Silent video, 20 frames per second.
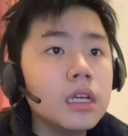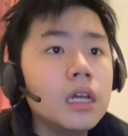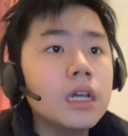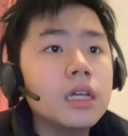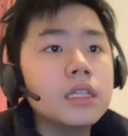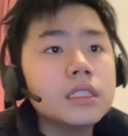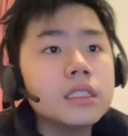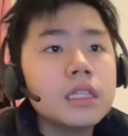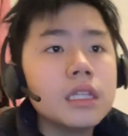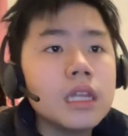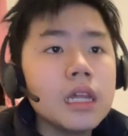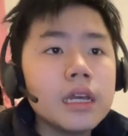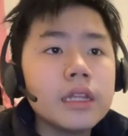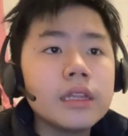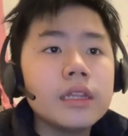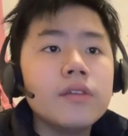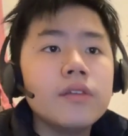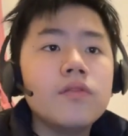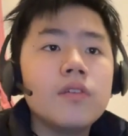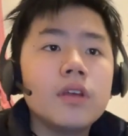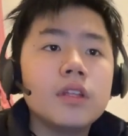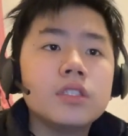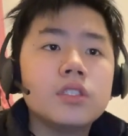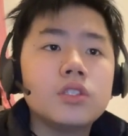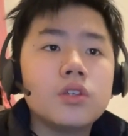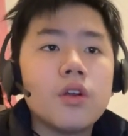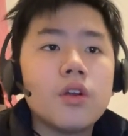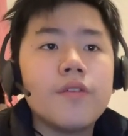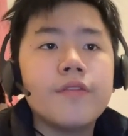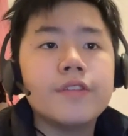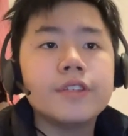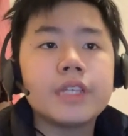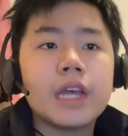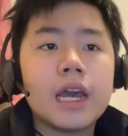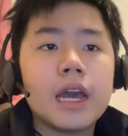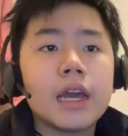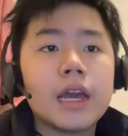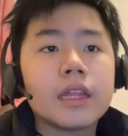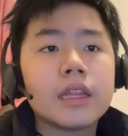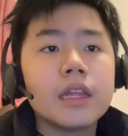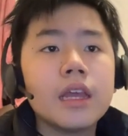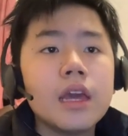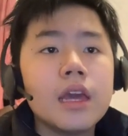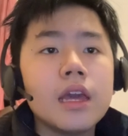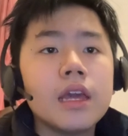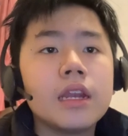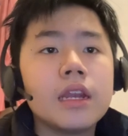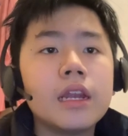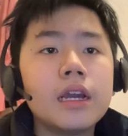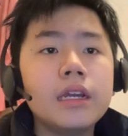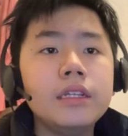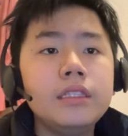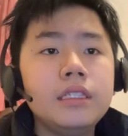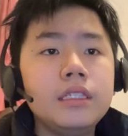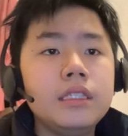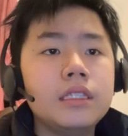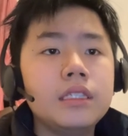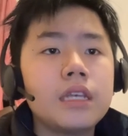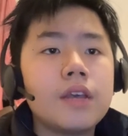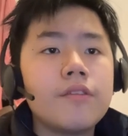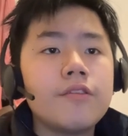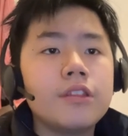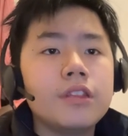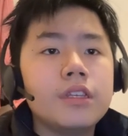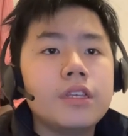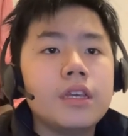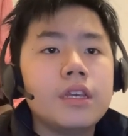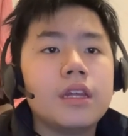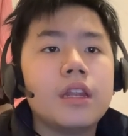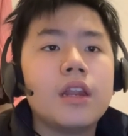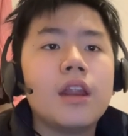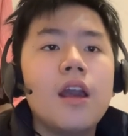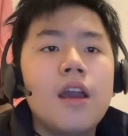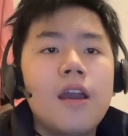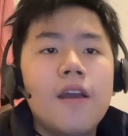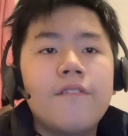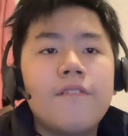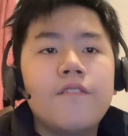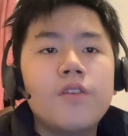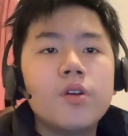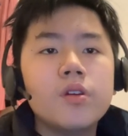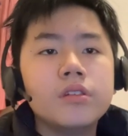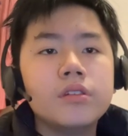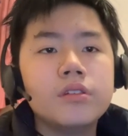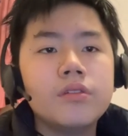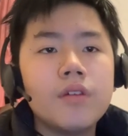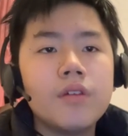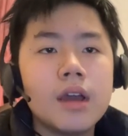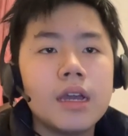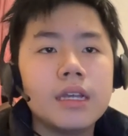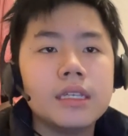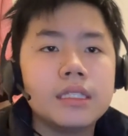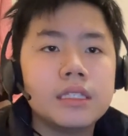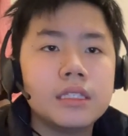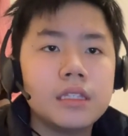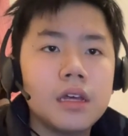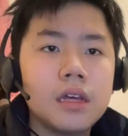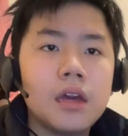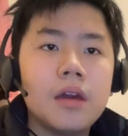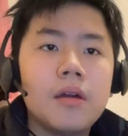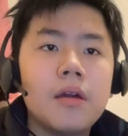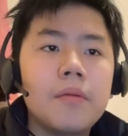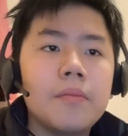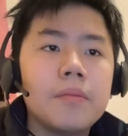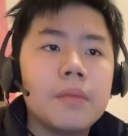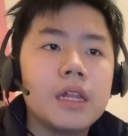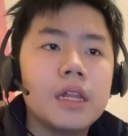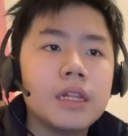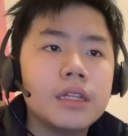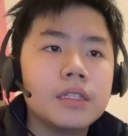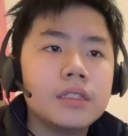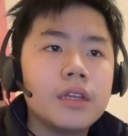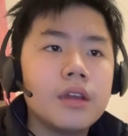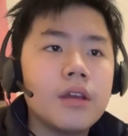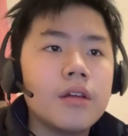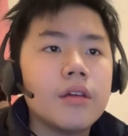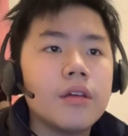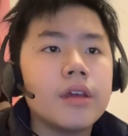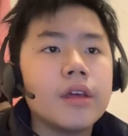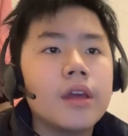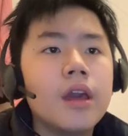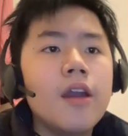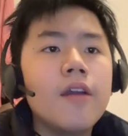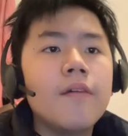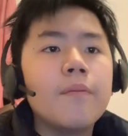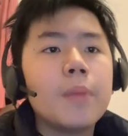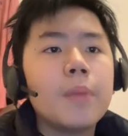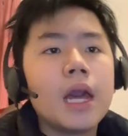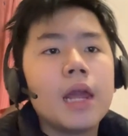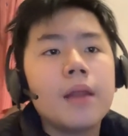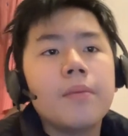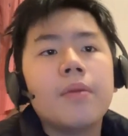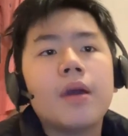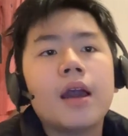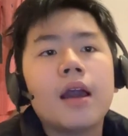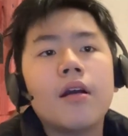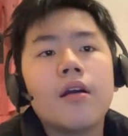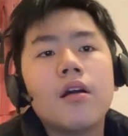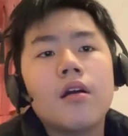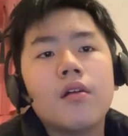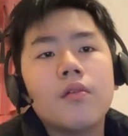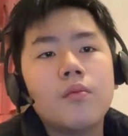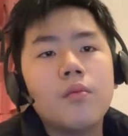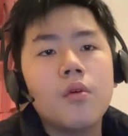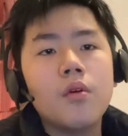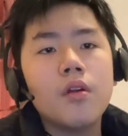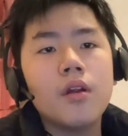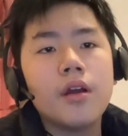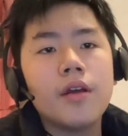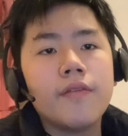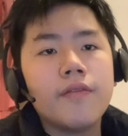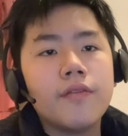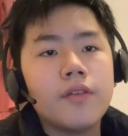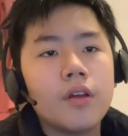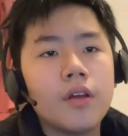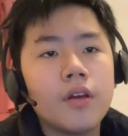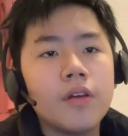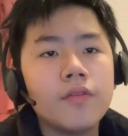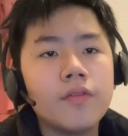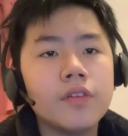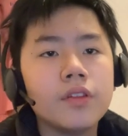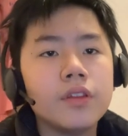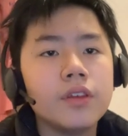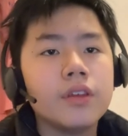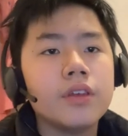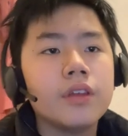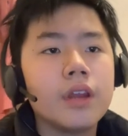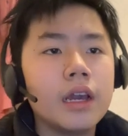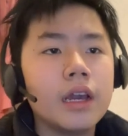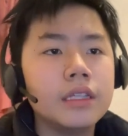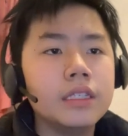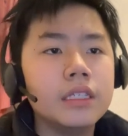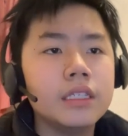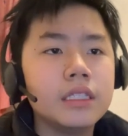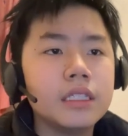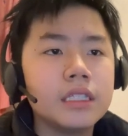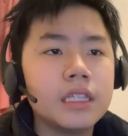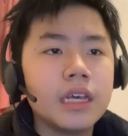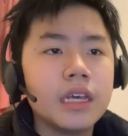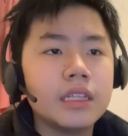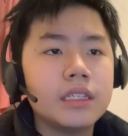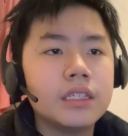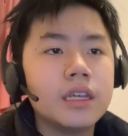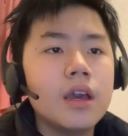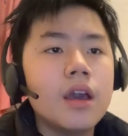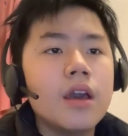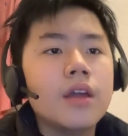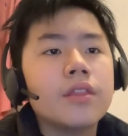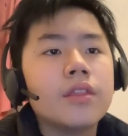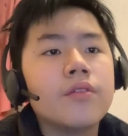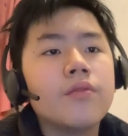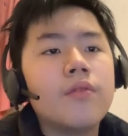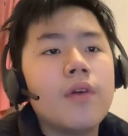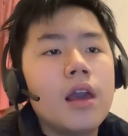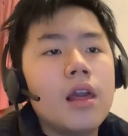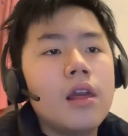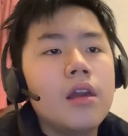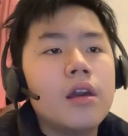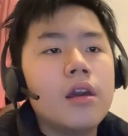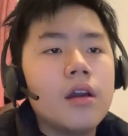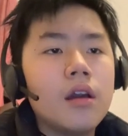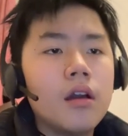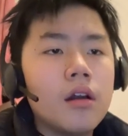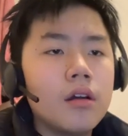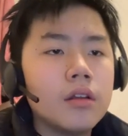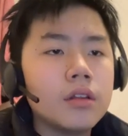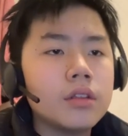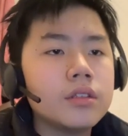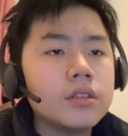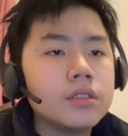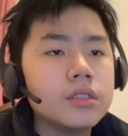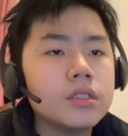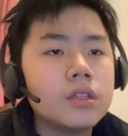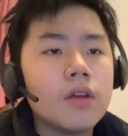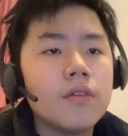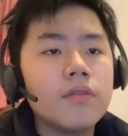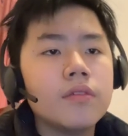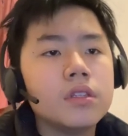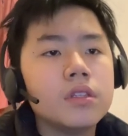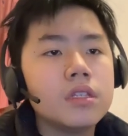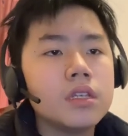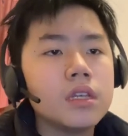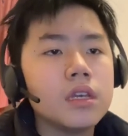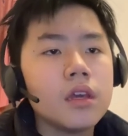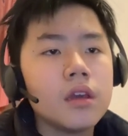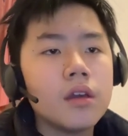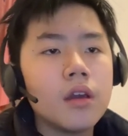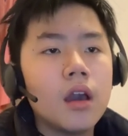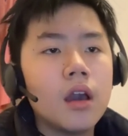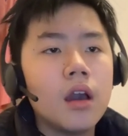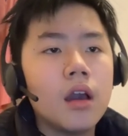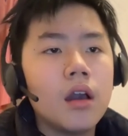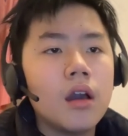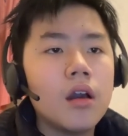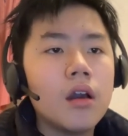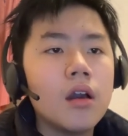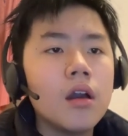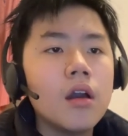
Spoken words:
Selective and Service Act in 1917 authorized the military manpower war effort for the United States to rely on sovereignty of